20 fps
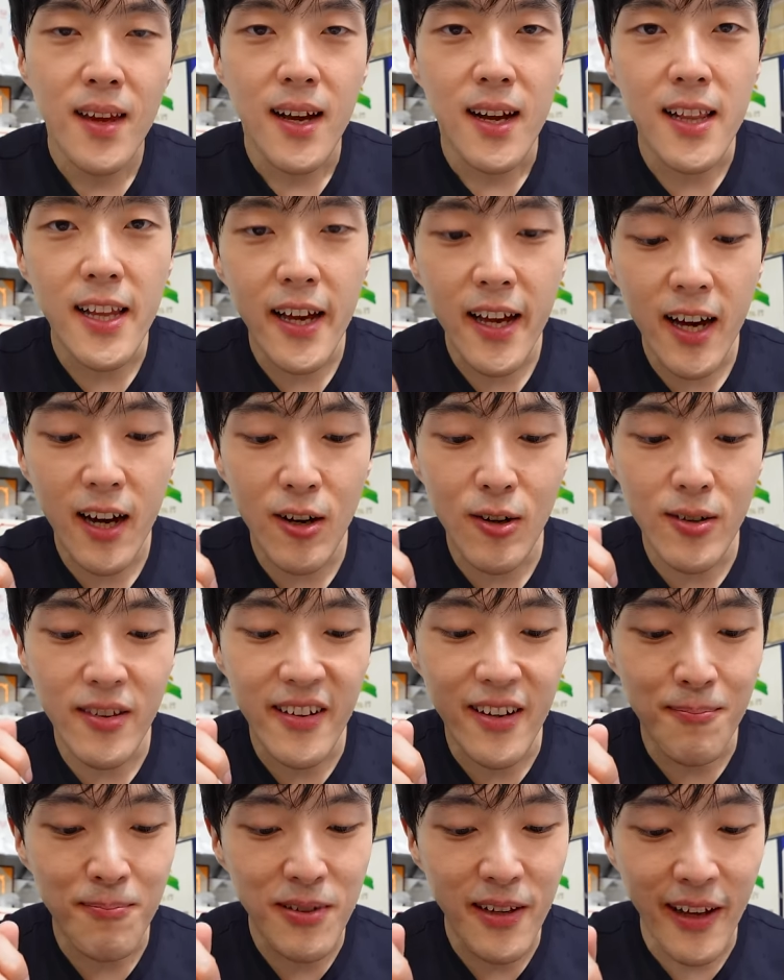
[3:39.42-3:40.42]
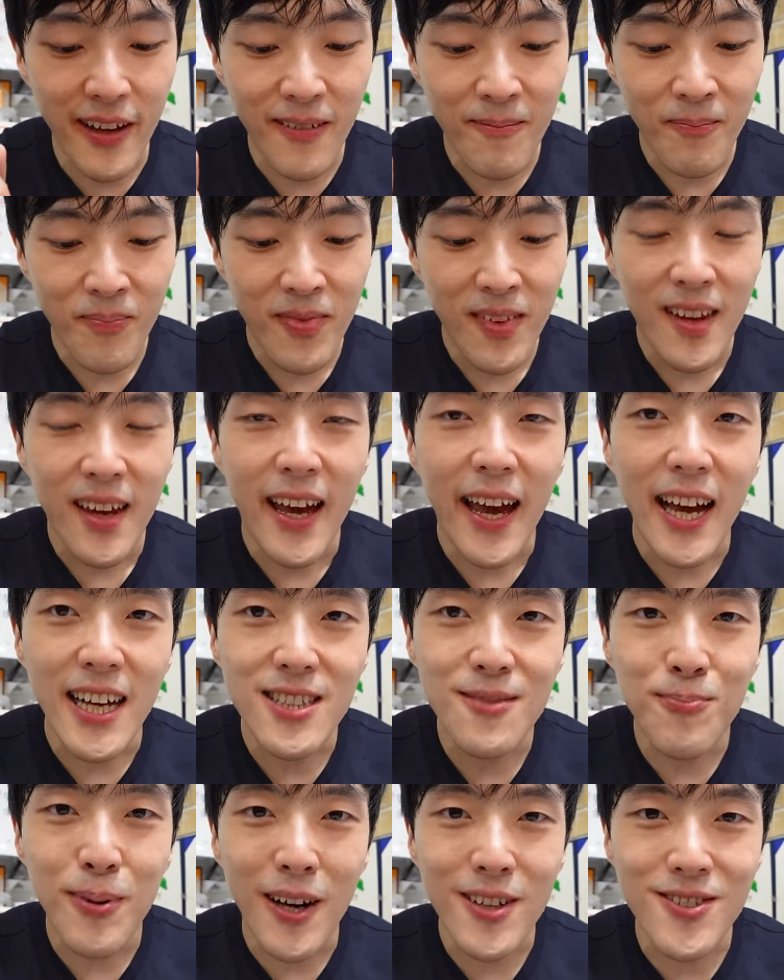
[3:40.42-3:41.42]
I like how they're playing
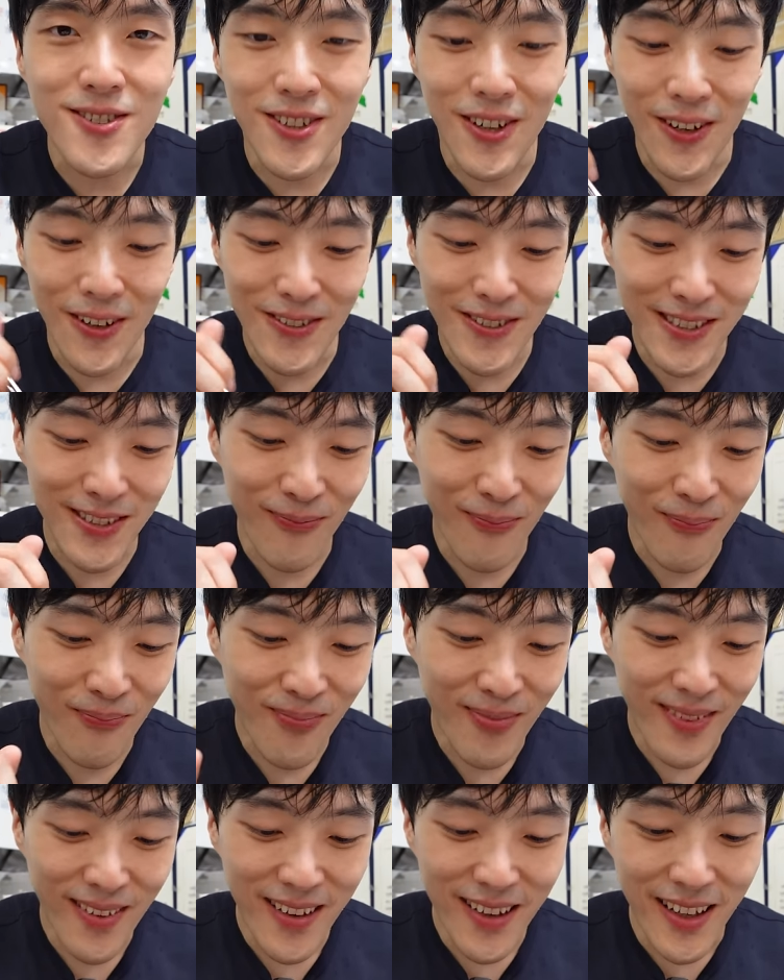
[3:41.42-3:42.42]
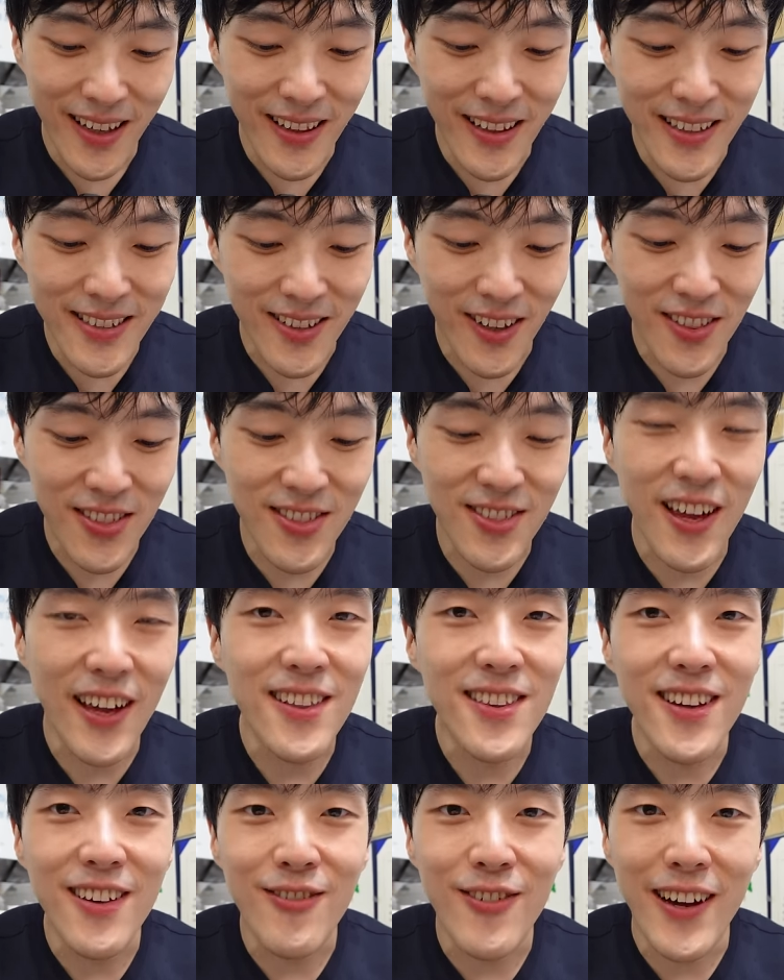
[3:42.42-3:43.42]
aespa songs in this
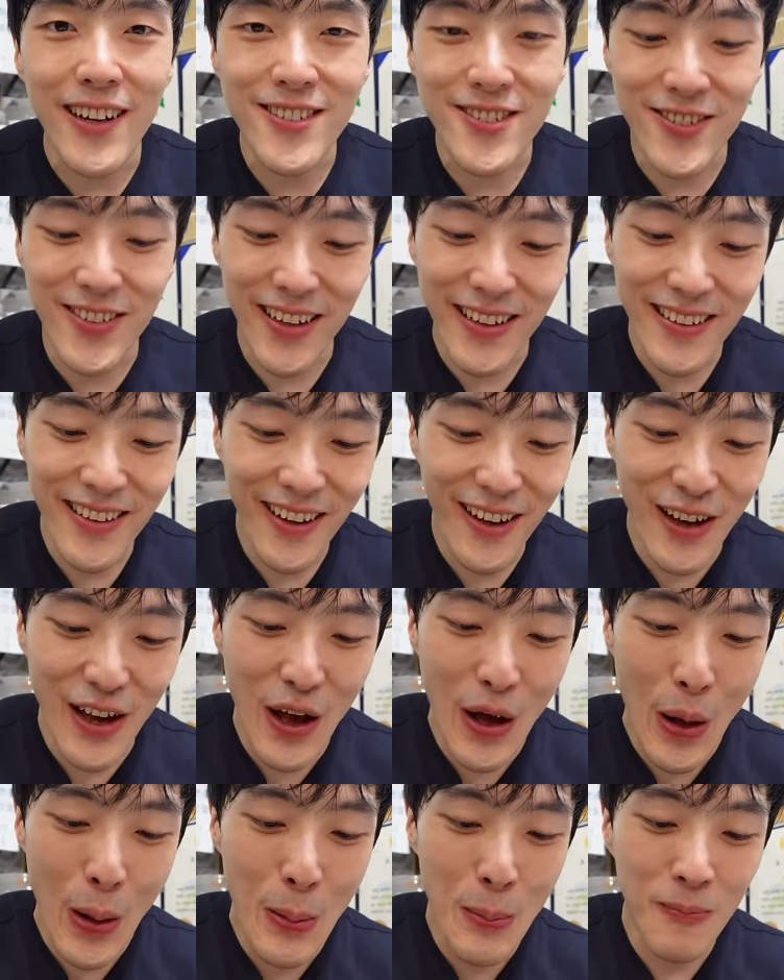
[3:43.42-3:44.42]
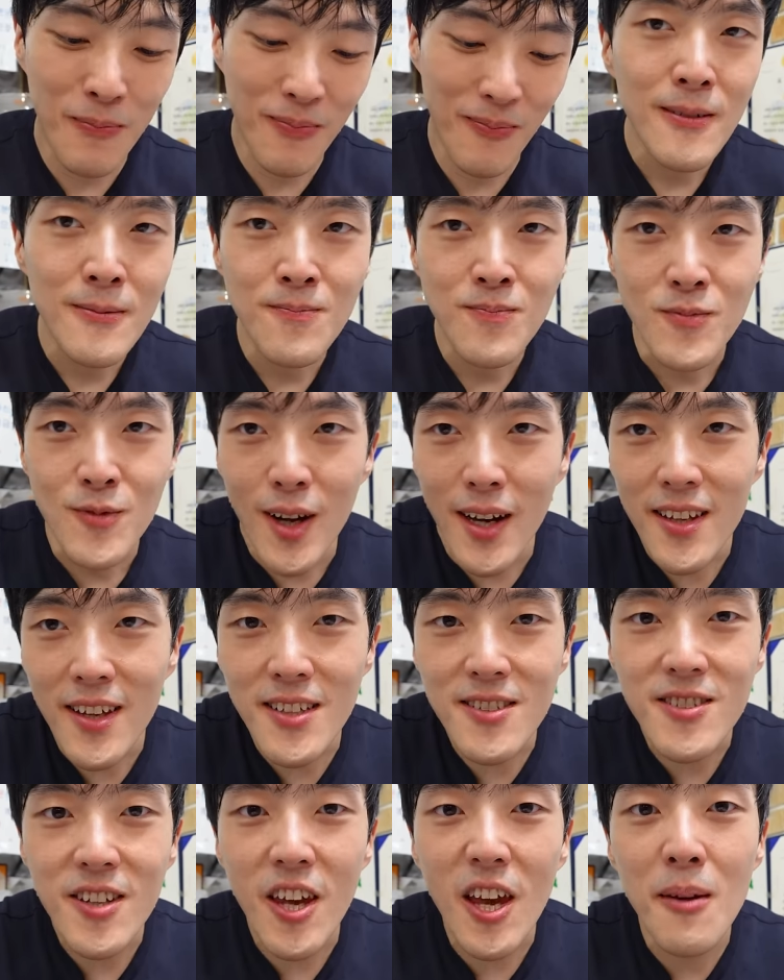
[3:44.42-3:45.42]
authentic restaurant. I
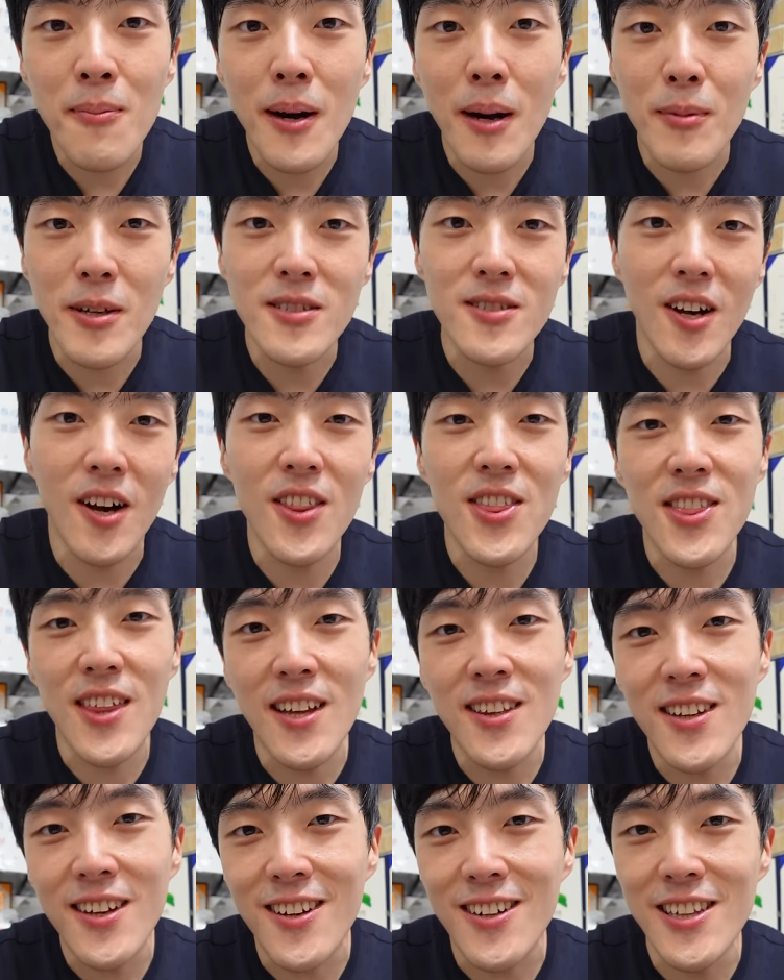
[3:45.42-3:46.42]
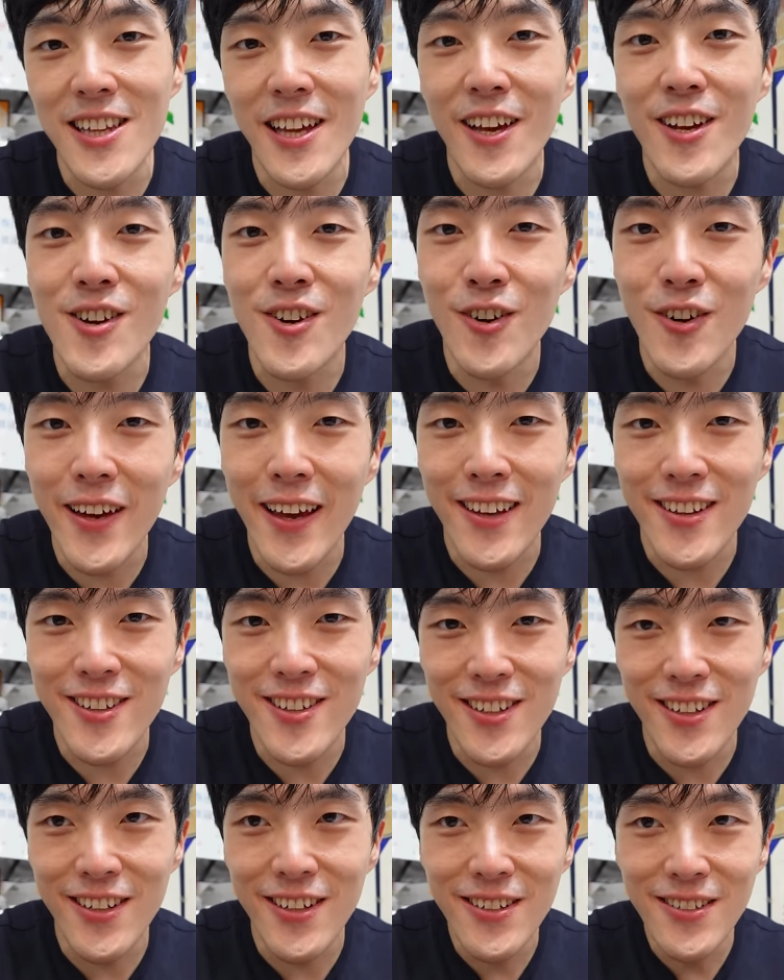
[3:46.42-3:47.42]
guess K-pop is authentically Korean
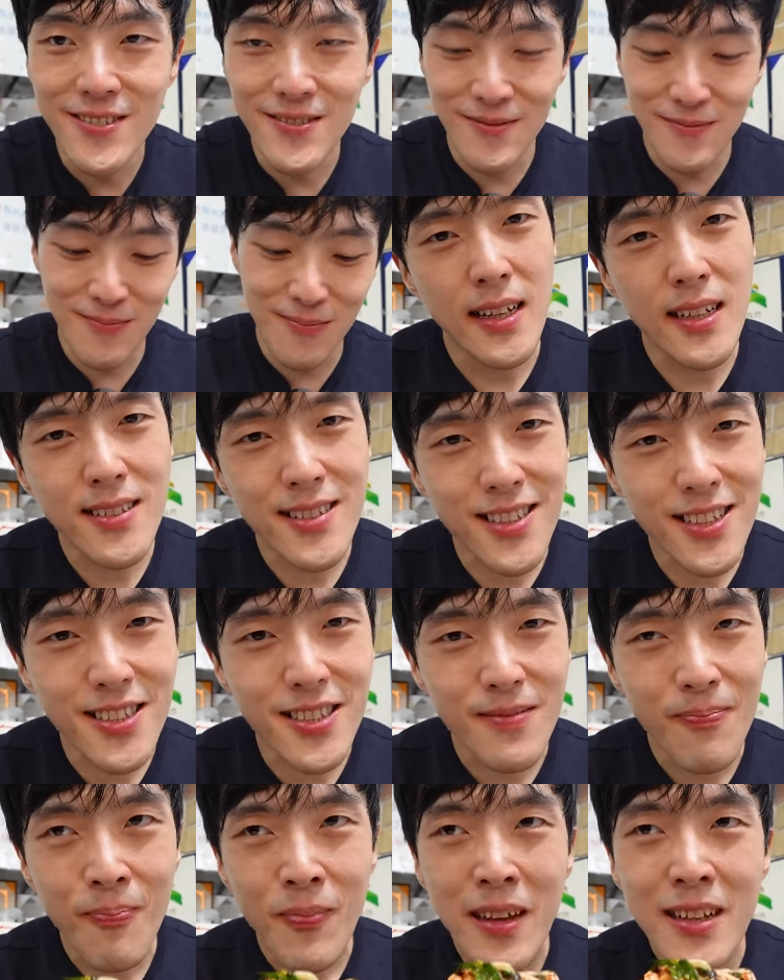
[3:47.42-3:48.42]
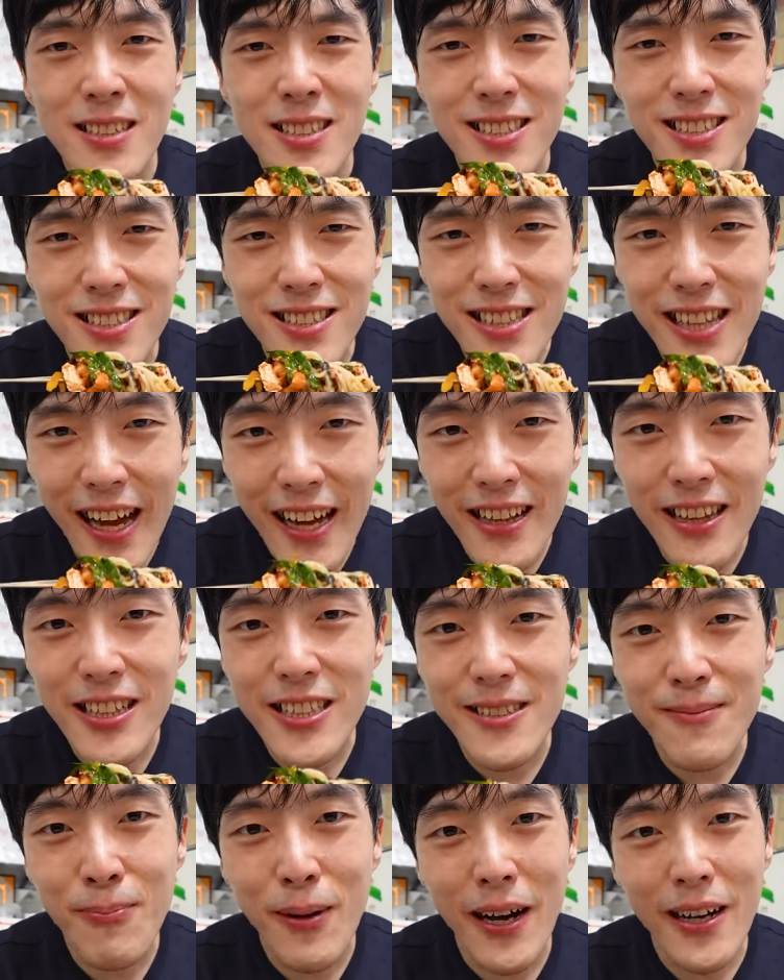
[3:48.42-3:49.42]
too. It's just slightly
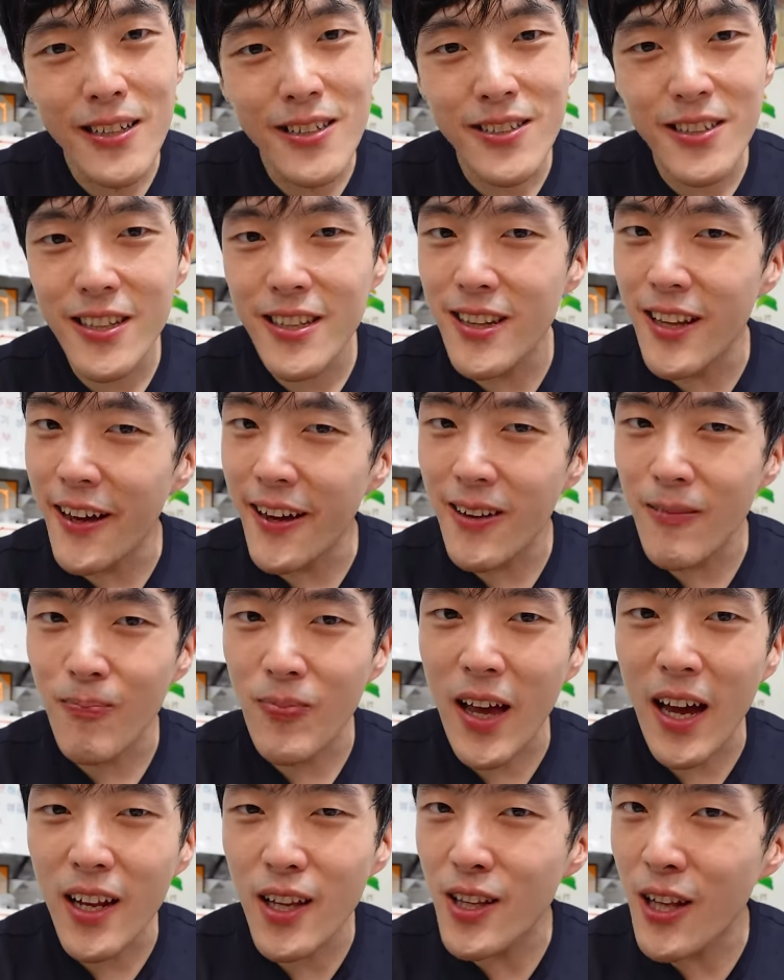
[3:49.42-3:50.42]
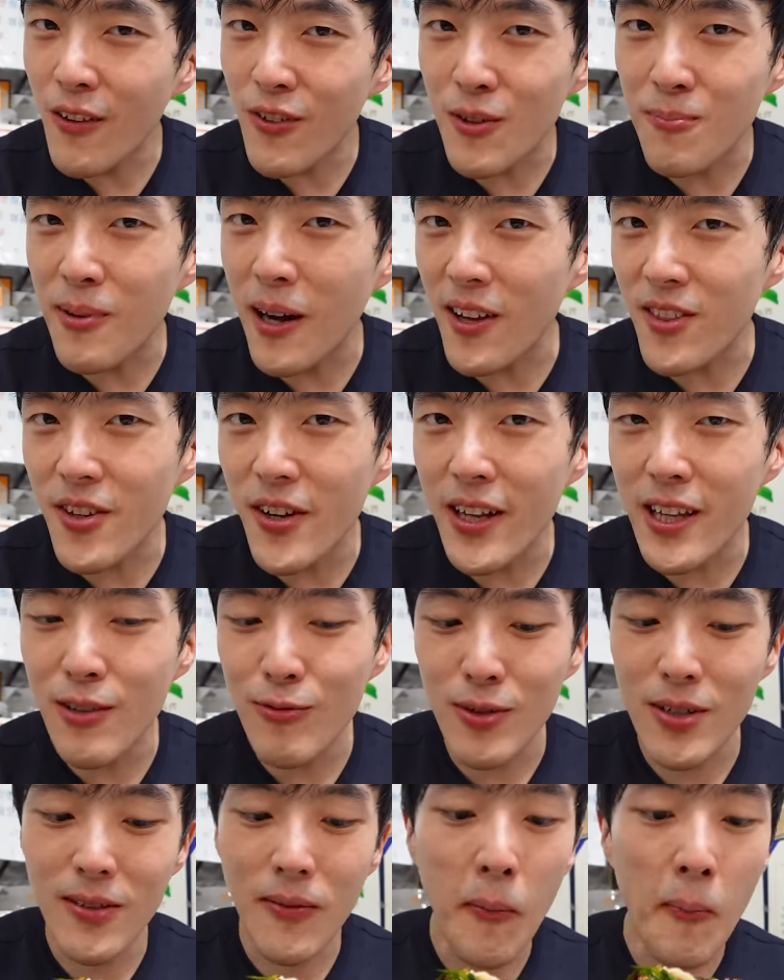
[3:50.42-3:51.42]
spicy, like not enough to bother
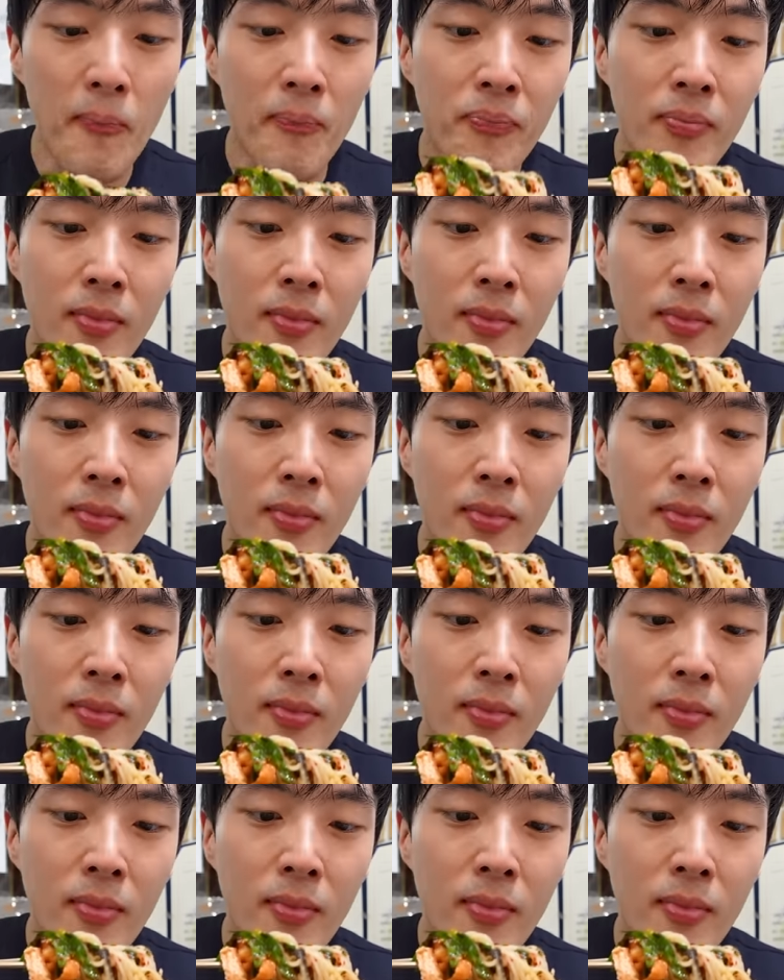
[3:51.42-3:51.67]
anyone.